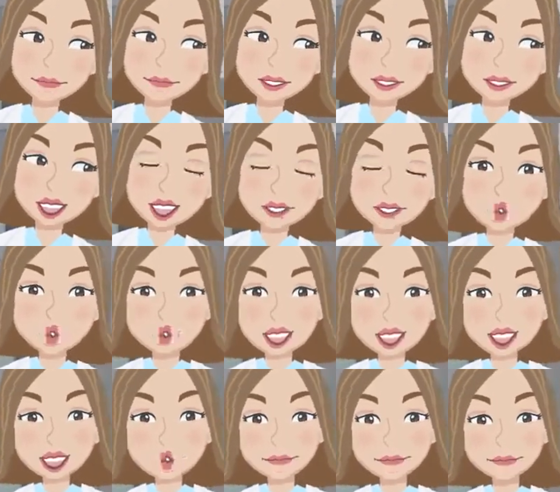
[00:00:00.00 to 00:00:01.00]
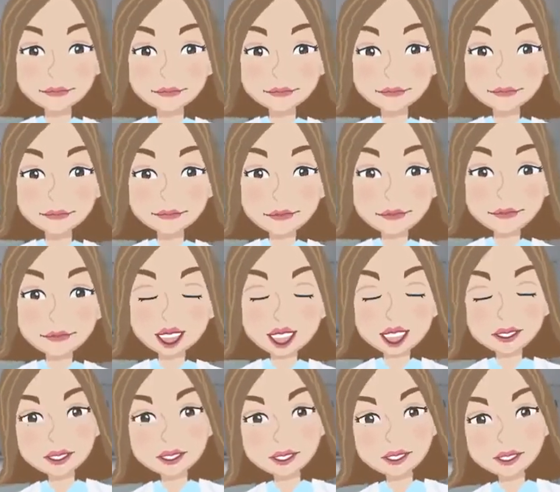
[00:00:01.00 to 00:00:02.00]
staining volume,
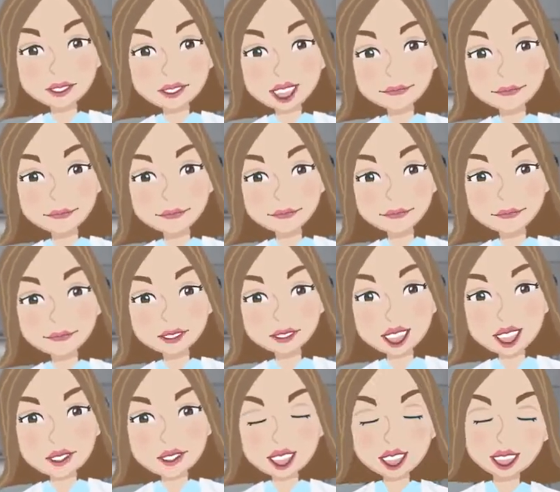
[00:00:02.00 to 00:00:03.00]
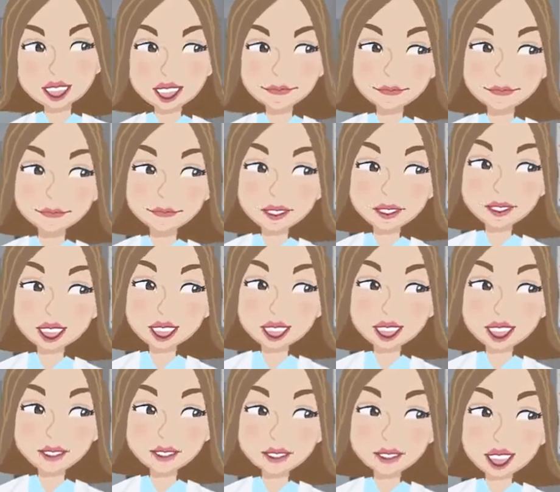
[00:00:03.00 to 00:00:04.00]
incubation time, and the use of
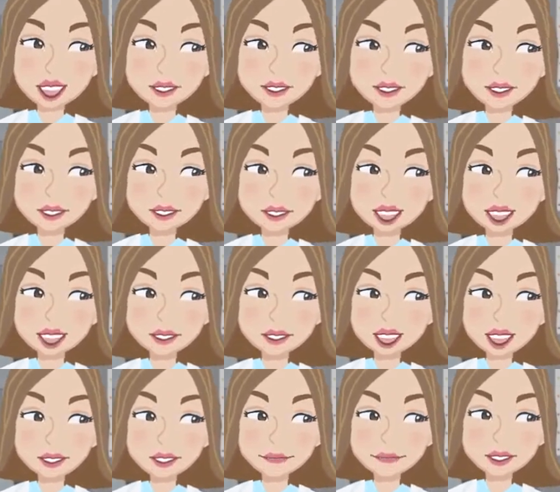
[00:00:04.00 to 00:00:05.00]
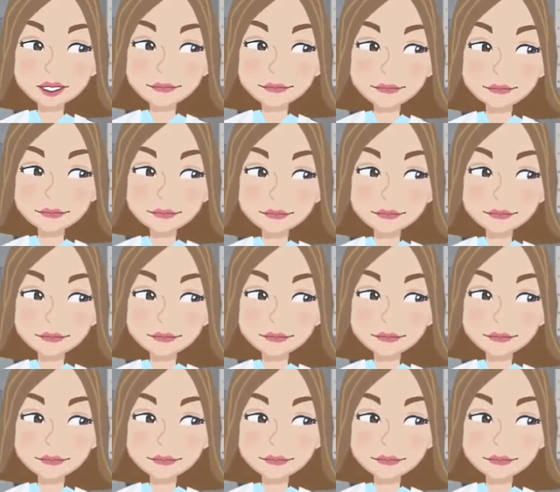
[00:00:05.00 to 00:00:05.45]
BD Horizon Brilliant Stain Buffer.